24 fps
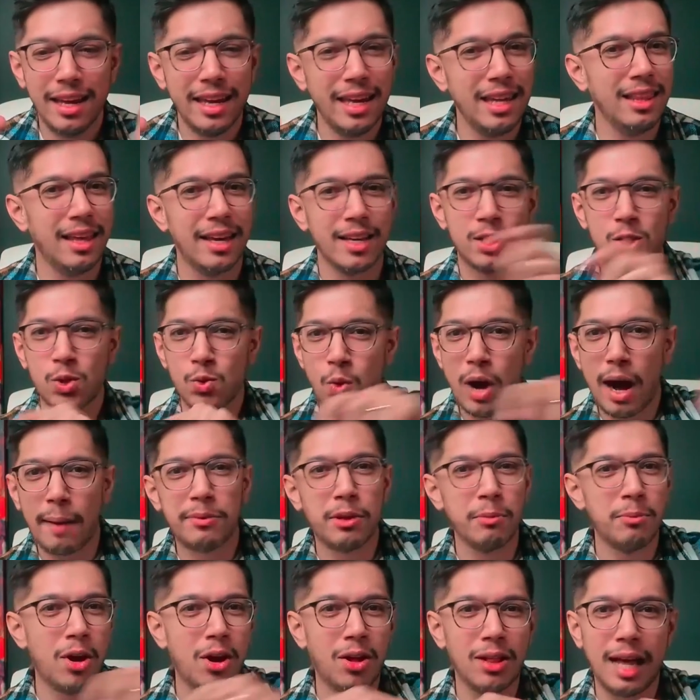He like
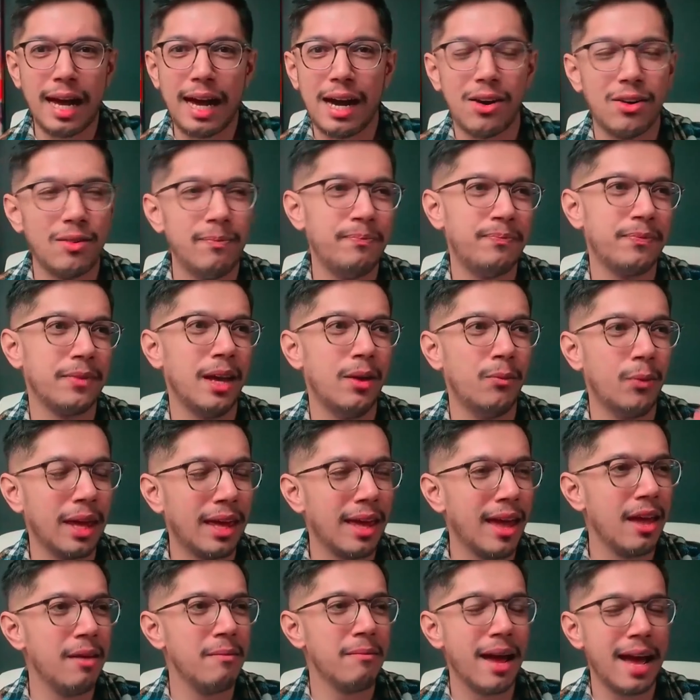swapped them all out, and
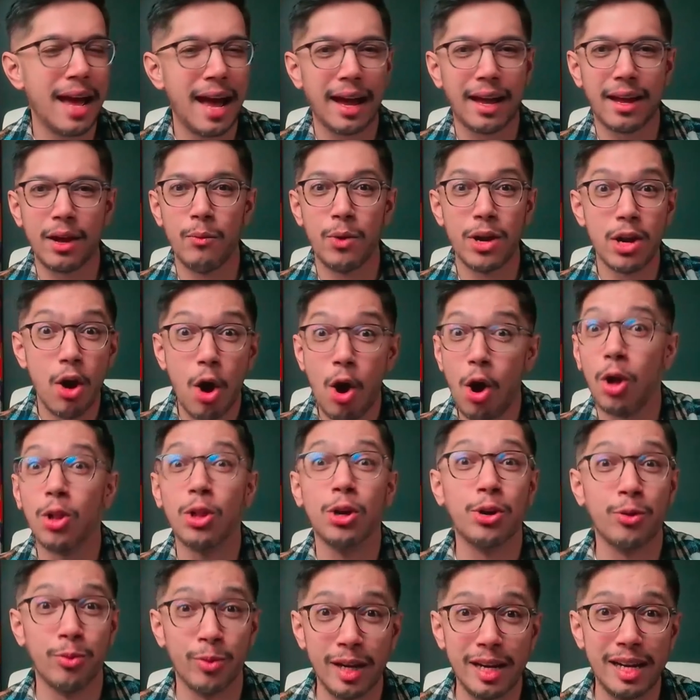we came back and we
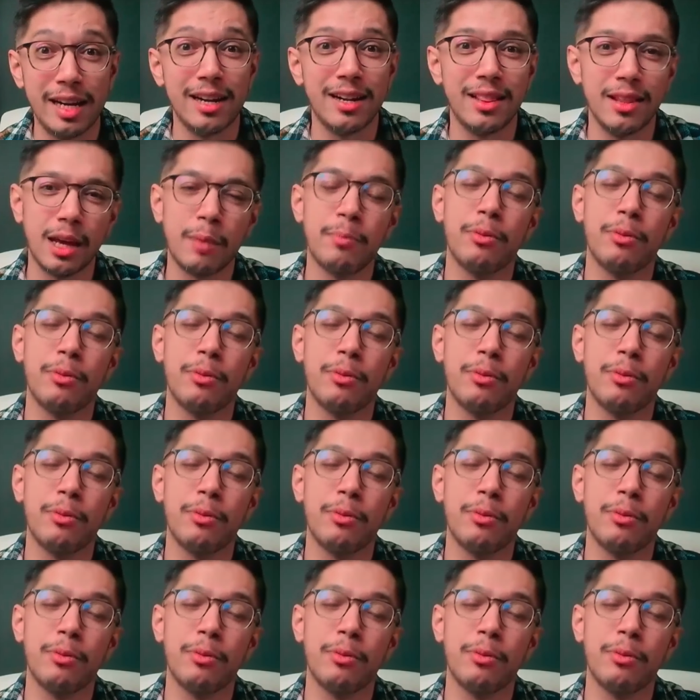all agreed.